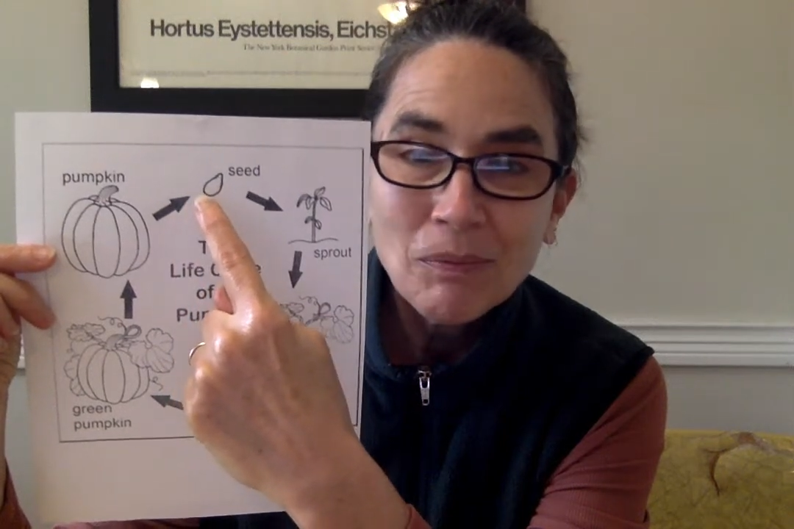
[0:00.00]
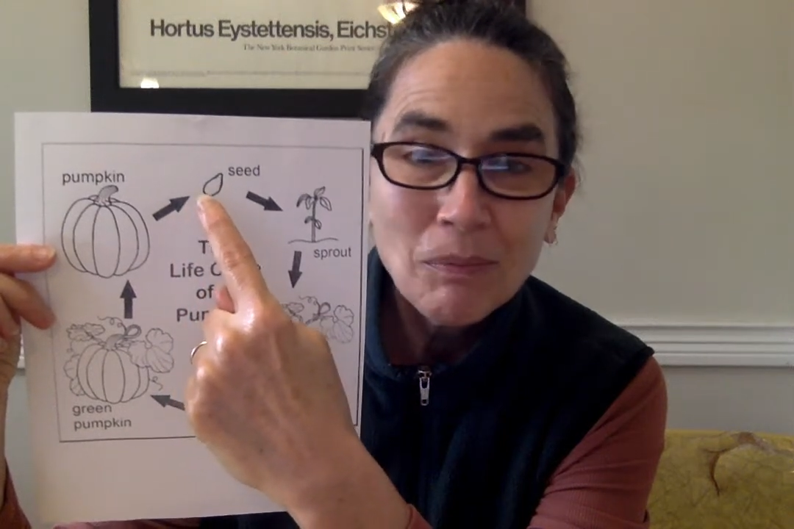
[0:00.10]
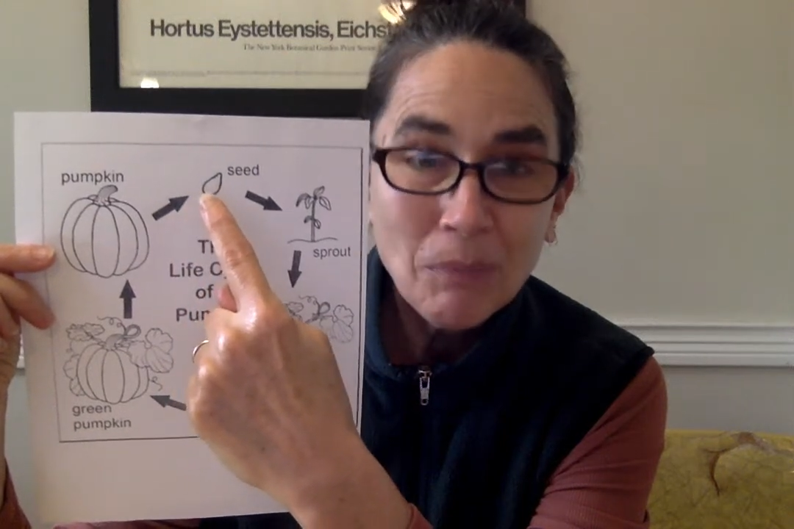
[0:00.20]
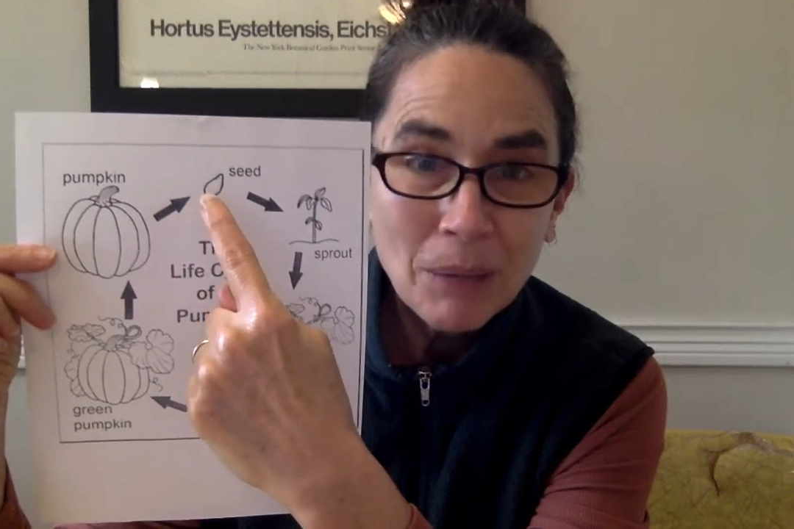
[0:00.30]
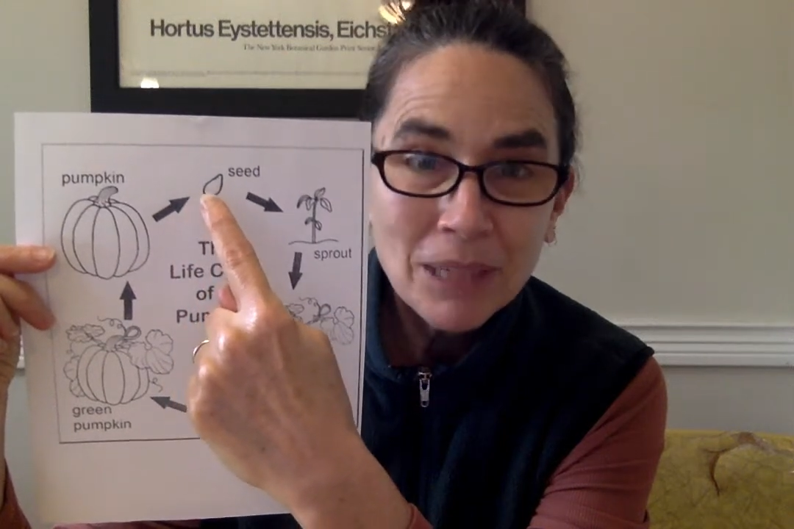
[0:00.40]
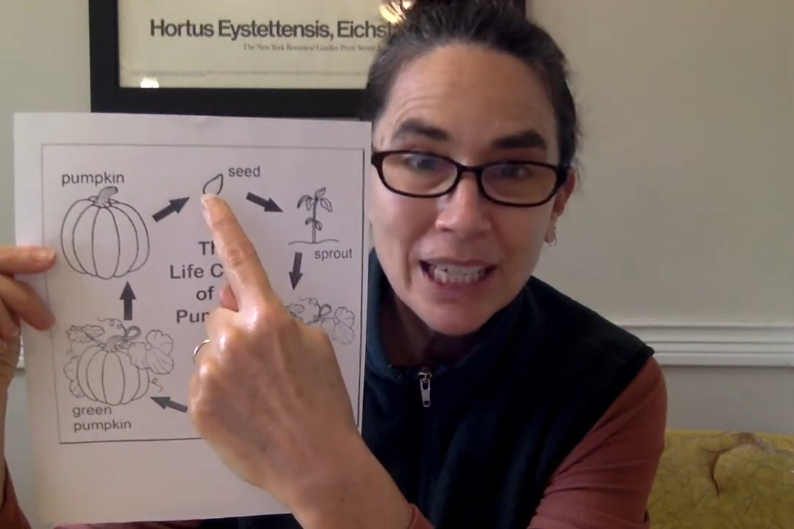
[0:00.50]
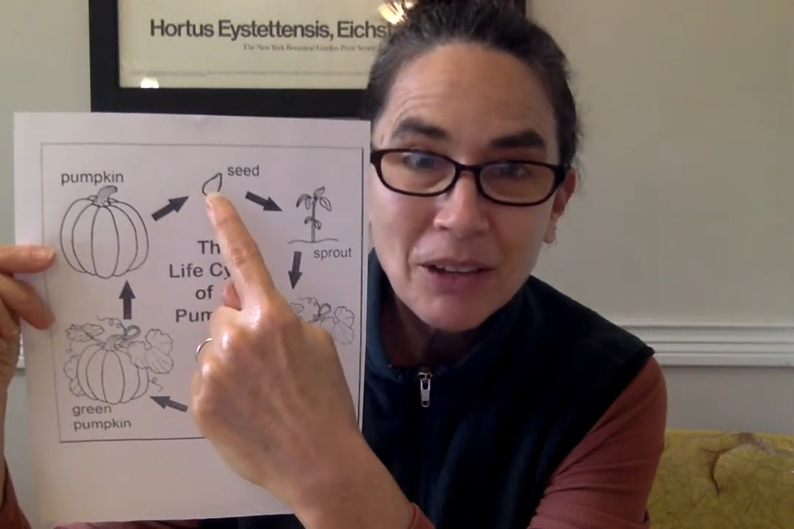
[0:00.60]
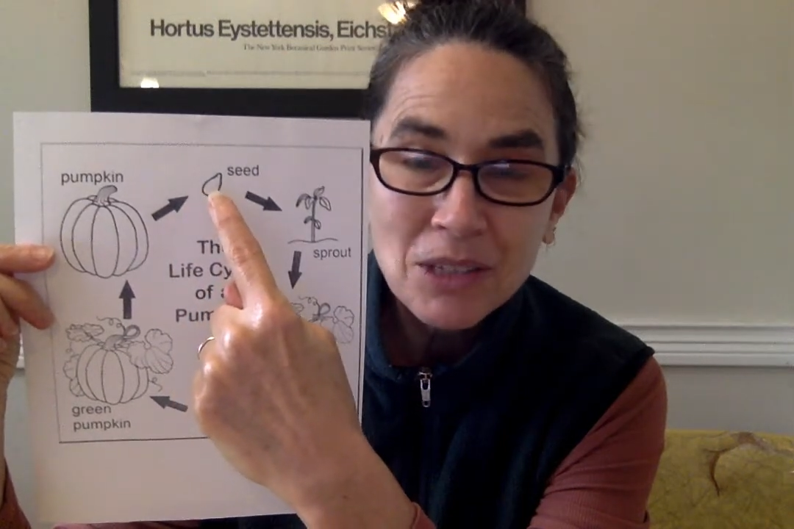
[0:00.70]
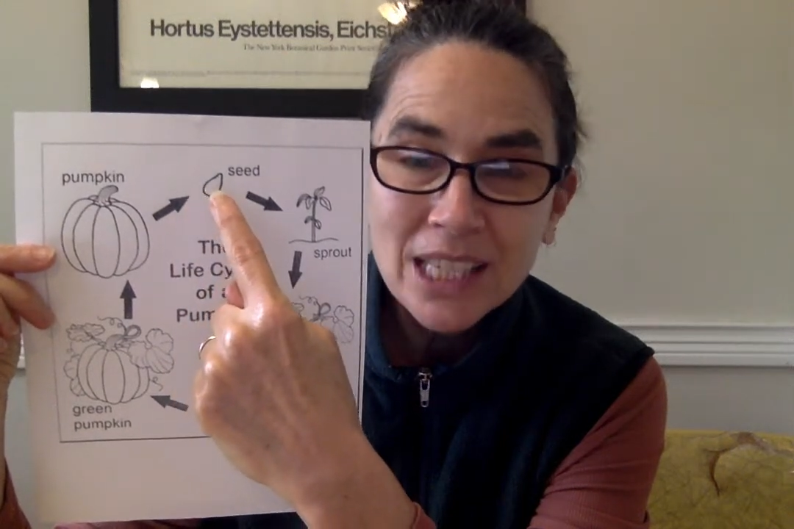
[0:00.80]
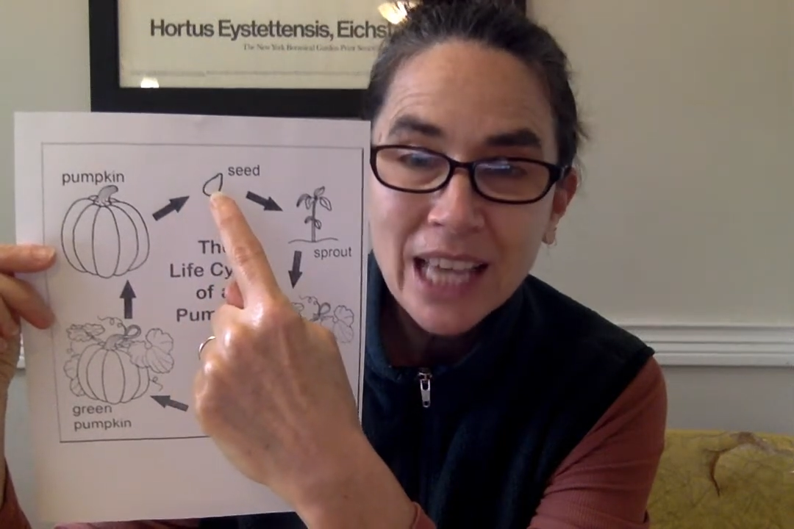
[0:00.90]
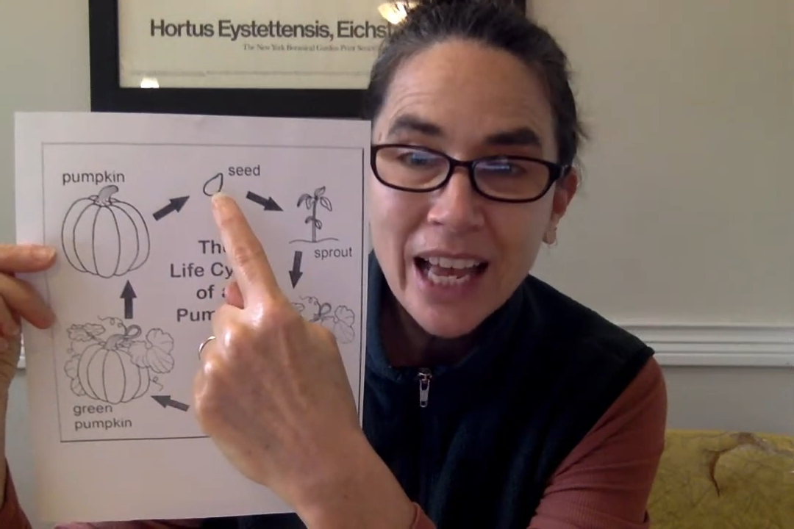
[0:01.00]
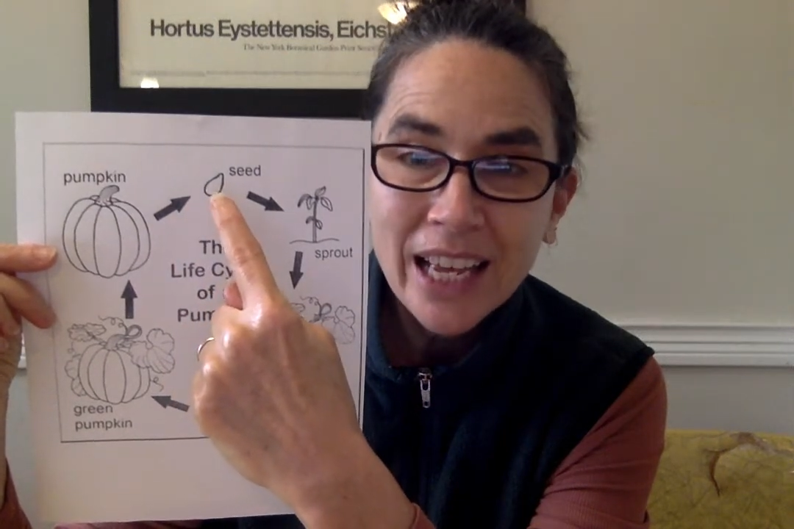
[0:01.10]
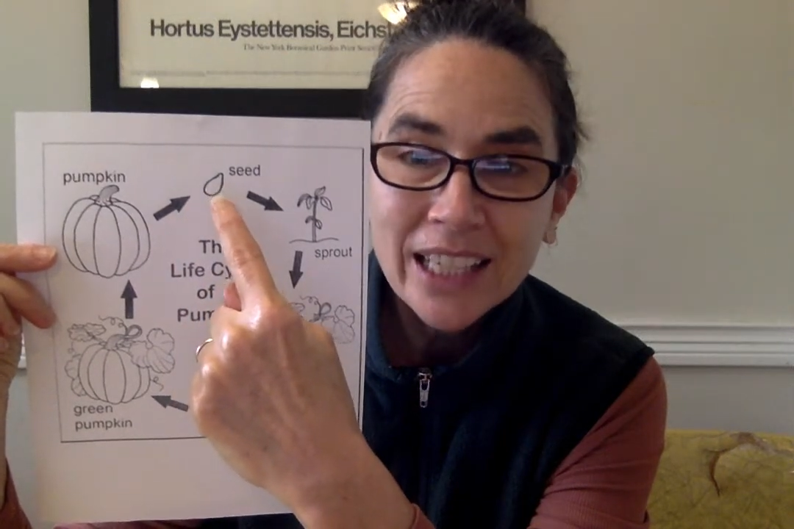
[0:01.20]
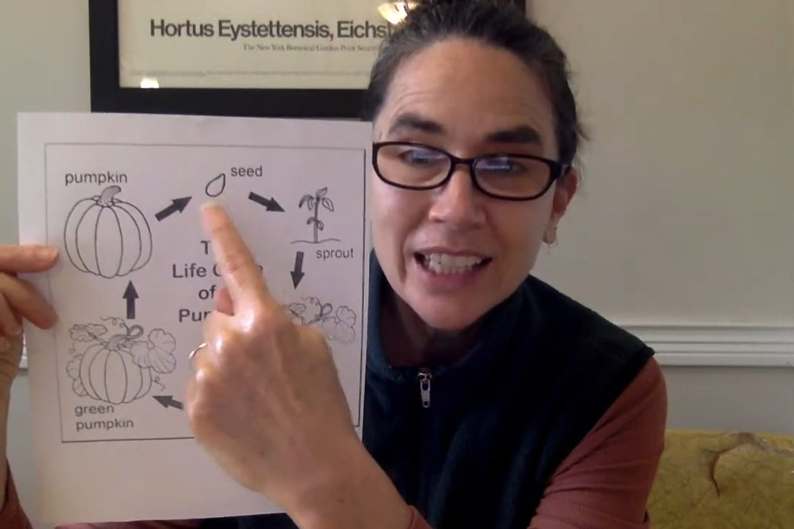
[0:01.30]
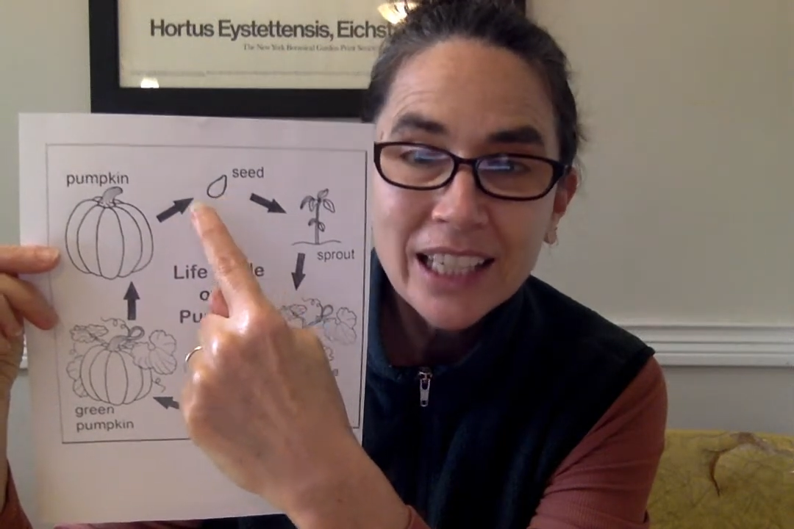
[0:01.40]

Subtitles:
pumpkin outside